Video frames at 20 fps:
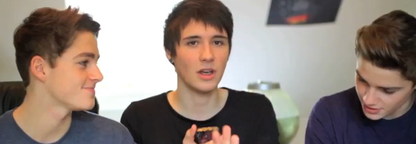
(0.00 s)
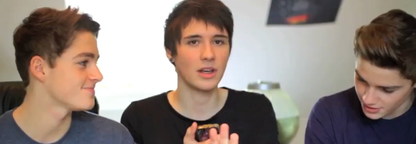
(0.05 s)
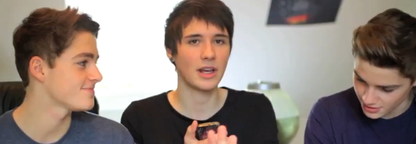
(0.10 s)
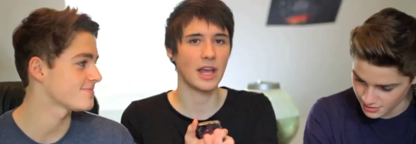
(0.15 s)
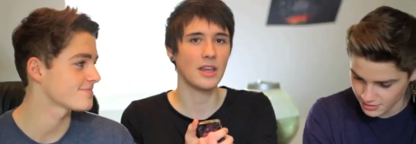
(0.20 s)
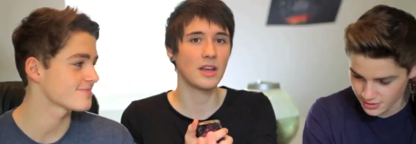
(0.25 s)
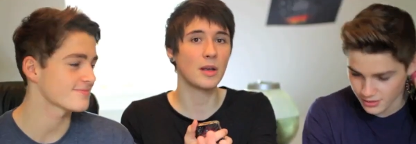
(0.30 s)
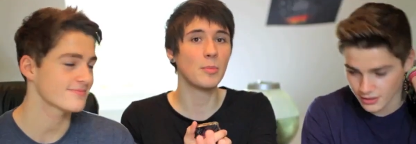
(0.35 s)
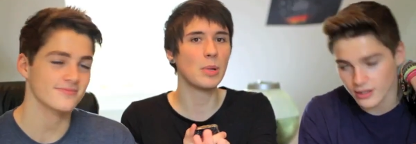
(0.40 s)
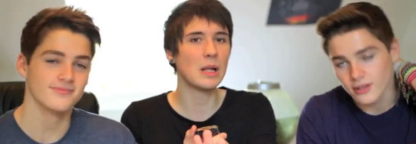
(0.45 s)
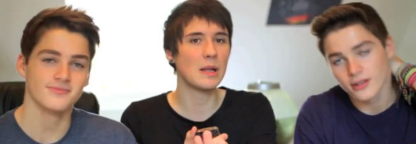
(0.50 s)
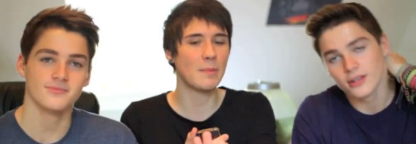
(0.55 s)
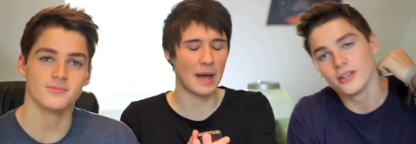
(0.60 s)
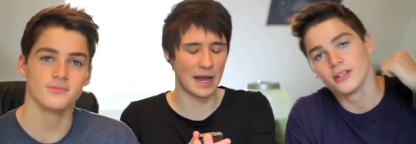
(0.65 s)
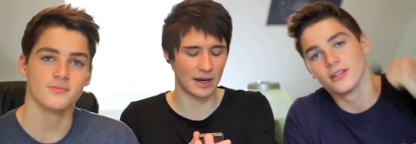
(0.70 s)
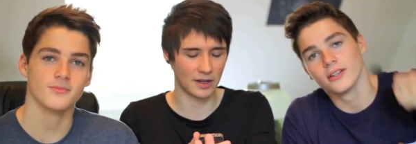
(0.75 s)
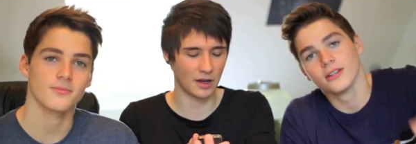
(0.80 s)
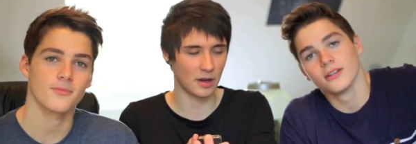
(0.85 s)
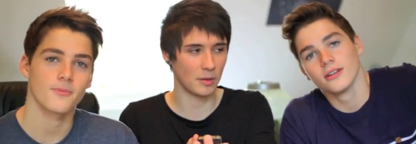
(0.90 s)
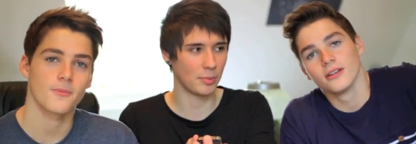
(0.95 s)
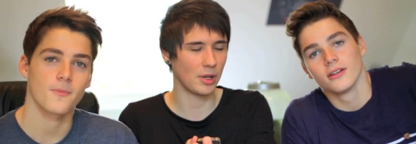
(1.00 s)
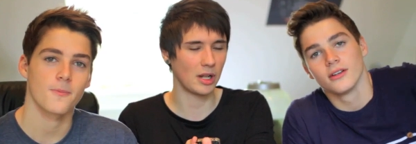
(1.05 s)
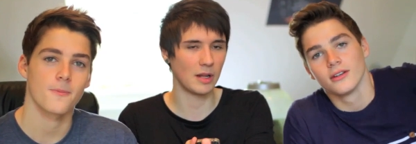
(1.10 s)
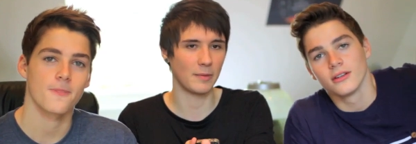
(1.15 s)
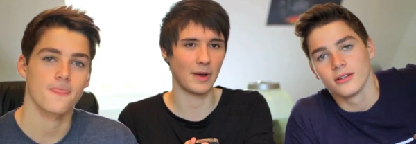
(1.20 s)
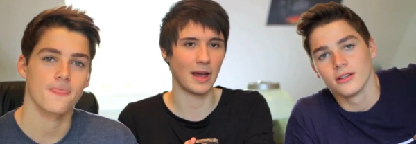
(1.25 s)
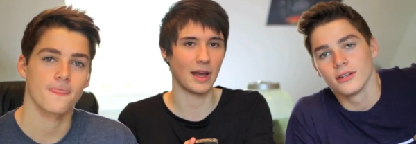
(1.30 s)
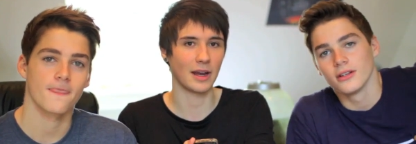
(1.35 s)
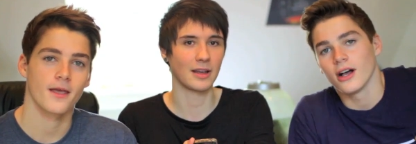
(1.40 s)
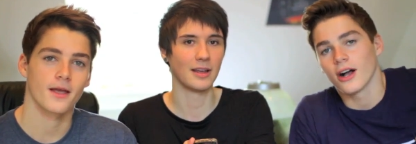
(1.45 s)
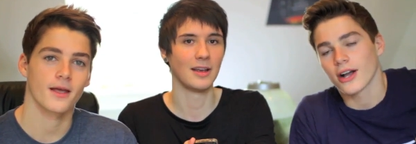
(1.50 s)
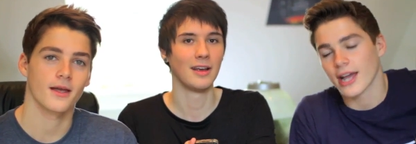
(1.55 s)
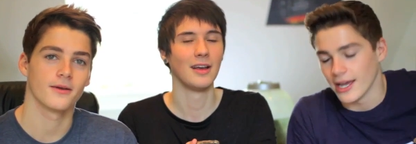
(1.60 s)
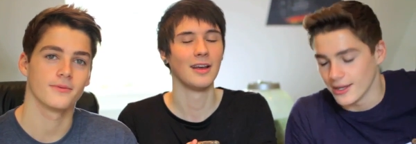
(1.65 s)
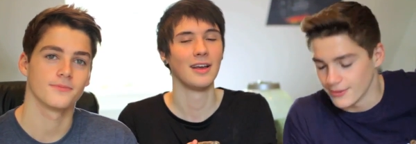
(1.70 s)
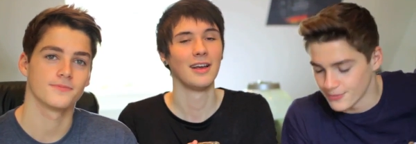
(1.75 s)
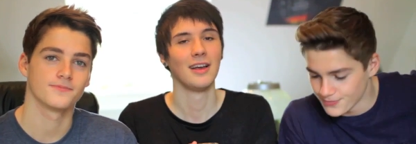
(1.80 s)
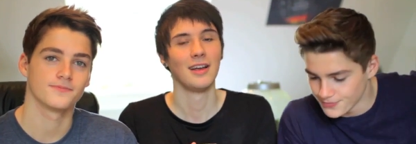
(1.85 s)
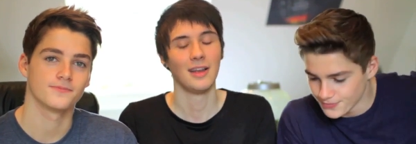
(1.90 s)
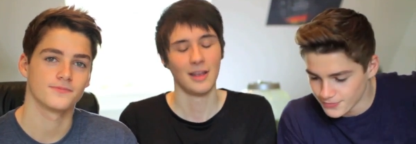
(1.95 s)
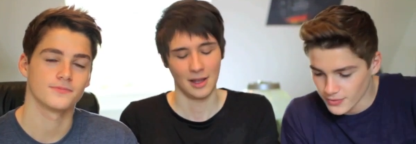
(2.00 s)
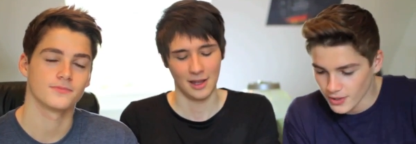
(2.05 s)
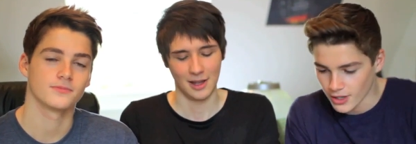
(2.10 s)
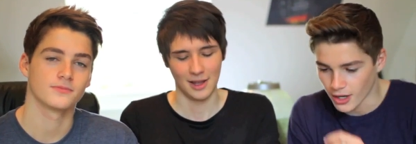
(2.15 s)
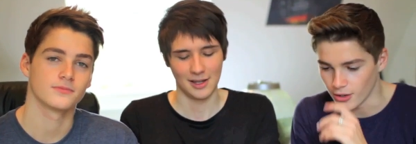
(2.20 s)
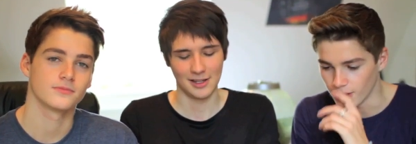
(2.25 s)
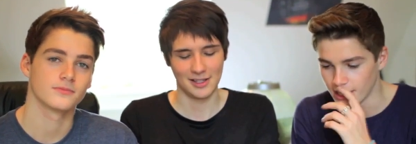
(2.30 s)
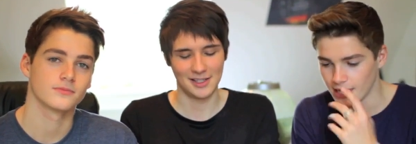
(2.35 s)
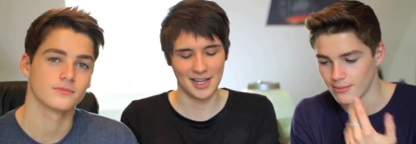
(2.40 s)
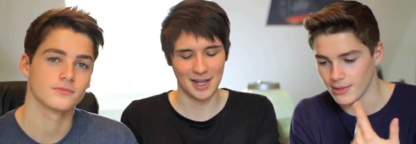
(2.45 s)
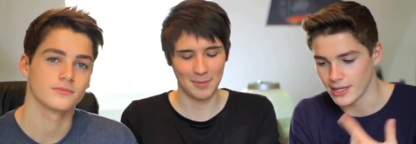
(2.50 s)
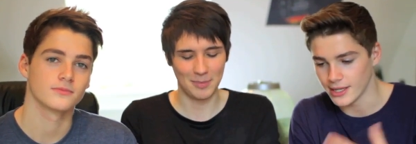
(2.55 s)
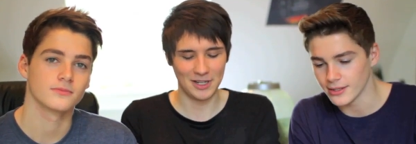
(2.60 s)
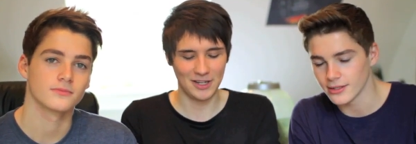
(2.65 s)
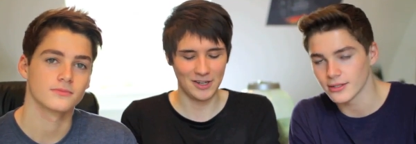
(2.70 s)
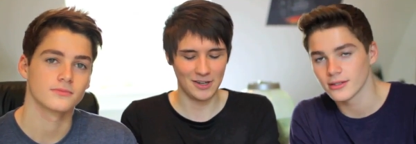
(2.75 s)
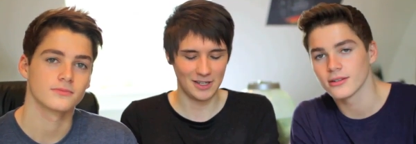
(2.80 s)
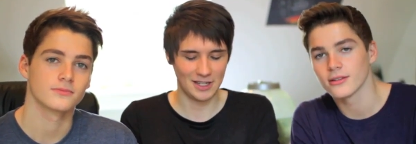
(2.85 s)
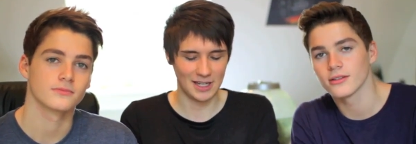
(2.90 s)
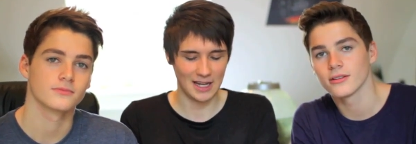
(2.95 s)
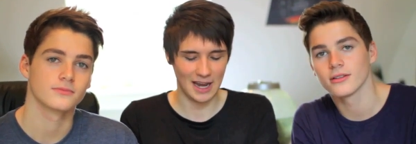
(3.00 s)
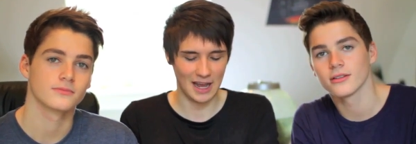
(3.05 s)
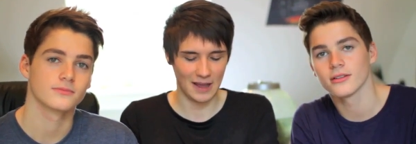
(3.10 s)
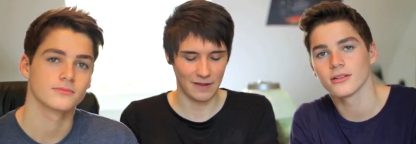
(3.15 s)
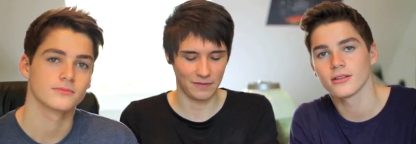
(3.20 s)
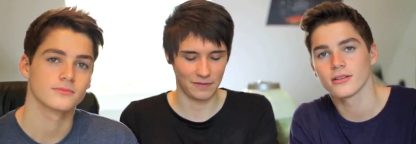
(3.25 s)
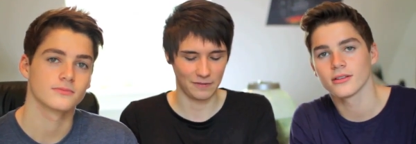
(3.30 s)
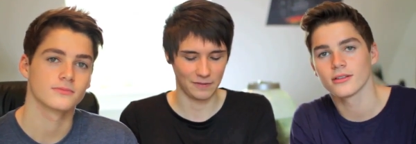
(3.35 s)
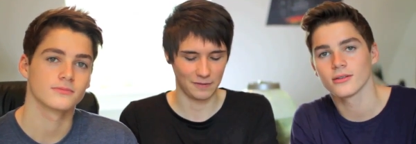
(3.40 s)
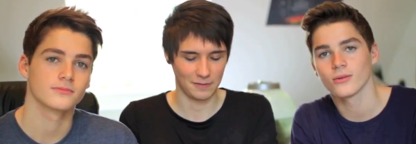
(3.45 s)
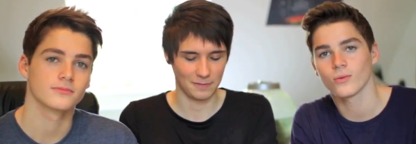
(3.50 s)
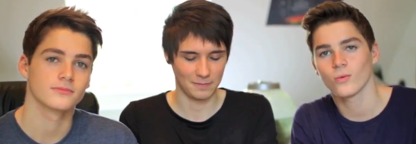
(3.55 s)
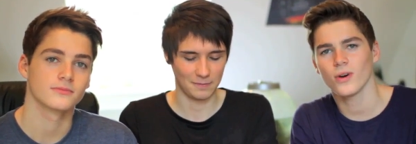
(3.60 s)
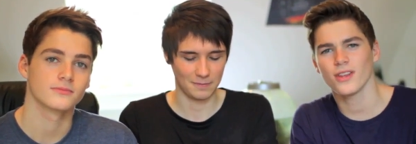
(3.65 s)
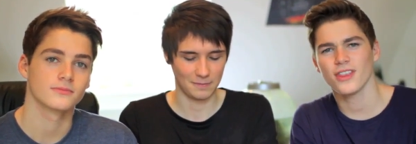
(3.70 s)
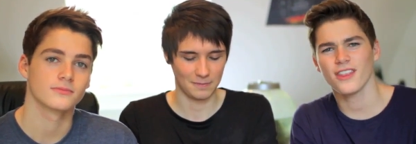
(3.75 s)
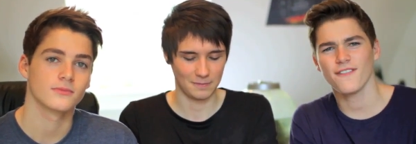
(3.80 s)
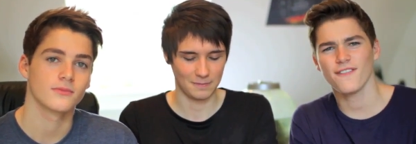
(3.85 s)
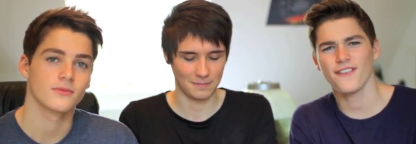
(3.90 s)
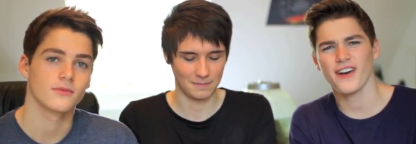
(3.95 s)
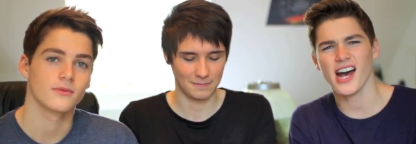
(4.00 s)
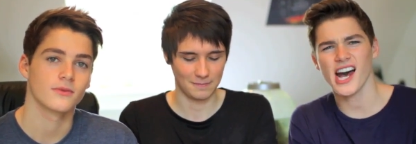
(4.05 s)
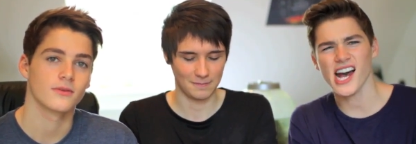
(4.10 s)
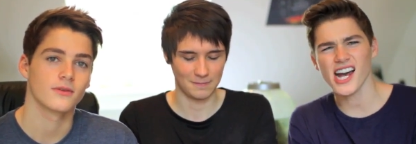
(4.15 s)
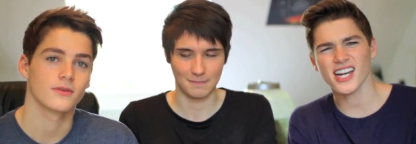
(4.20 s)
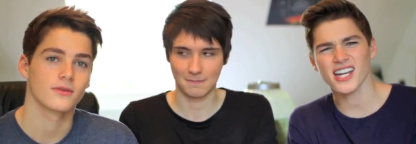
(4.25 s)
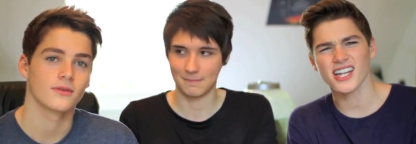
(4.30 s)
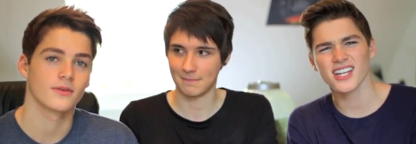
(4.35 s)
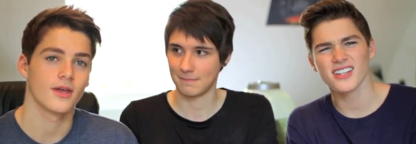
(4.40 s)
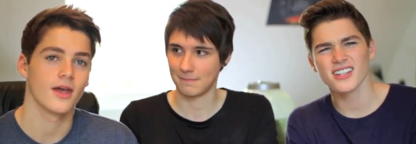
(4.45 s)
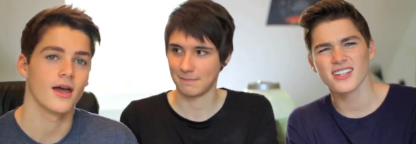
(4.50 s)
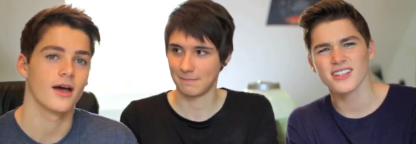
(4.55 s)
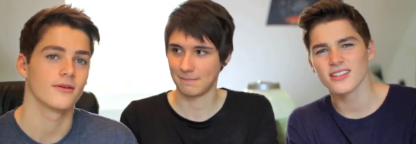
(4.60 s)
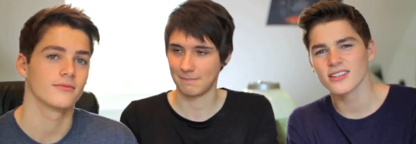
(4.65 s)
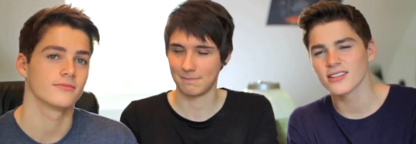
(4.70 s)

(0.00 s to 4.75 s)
Speaker 1: Okay, you can pull it back. Okay, go. WTF.
Speaker 2: What the? F yeah.